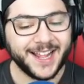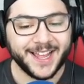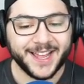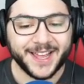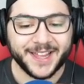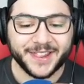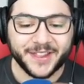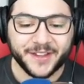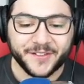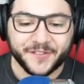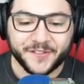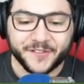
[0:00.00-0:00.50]

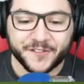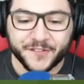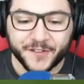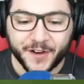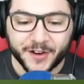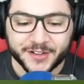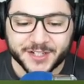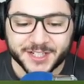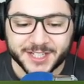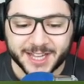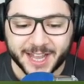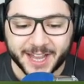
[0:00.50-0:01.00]
And the
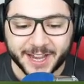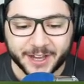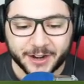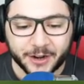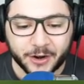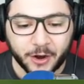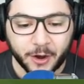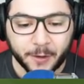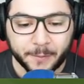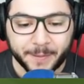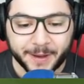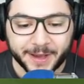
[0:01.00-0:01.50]
first leg of the
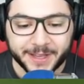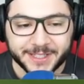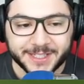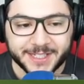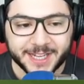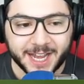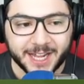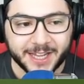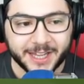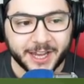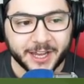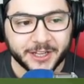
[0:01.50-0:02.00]
Coppa
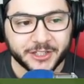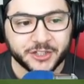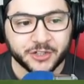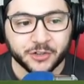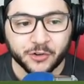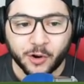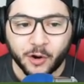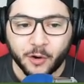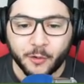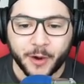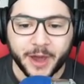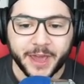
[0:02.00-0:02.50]
Italia, two
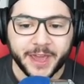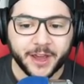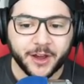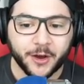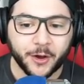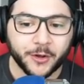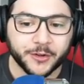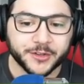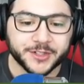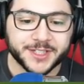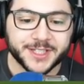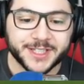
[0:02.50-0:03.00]
away
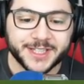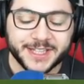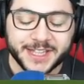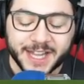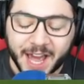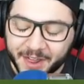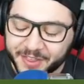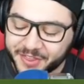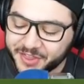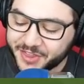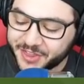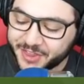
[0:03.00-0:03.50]
goals,
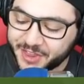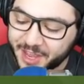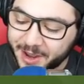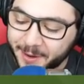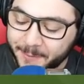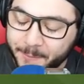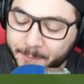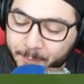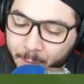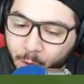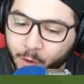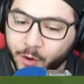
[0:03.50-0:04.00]

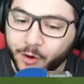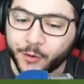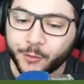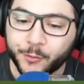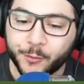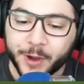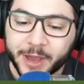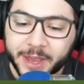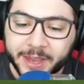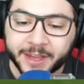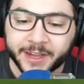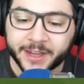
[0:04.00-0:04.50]
nothing more
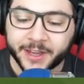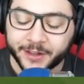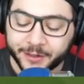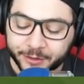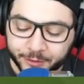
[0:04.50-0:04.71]
we can